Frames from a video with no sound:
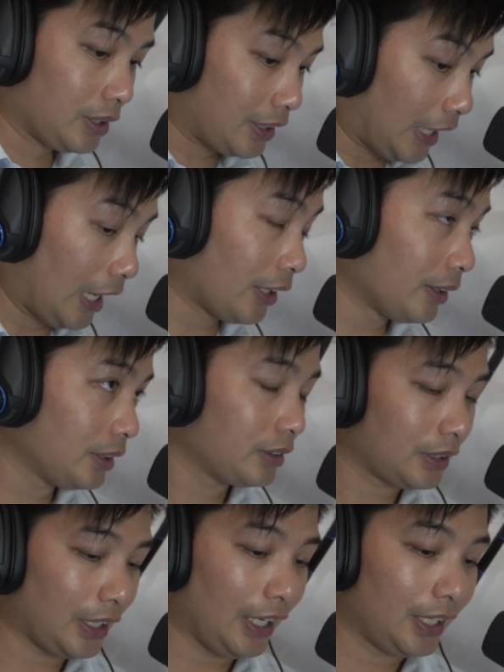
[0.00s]

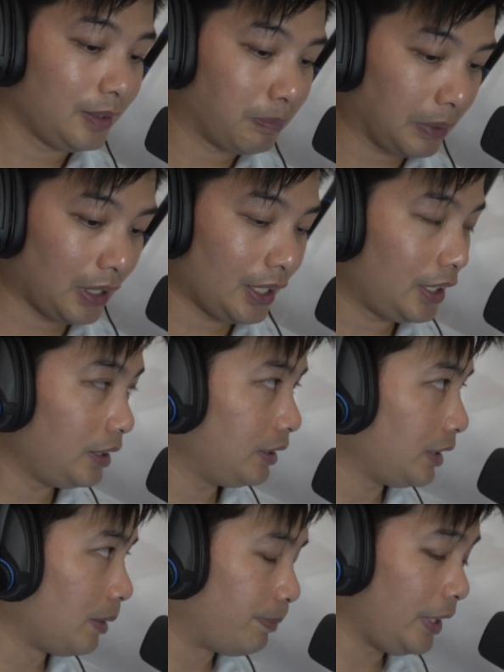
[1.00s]
current can
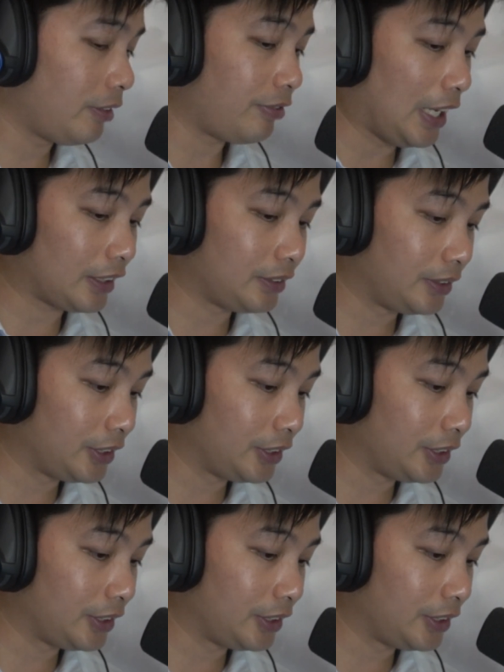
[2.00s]
play a big factor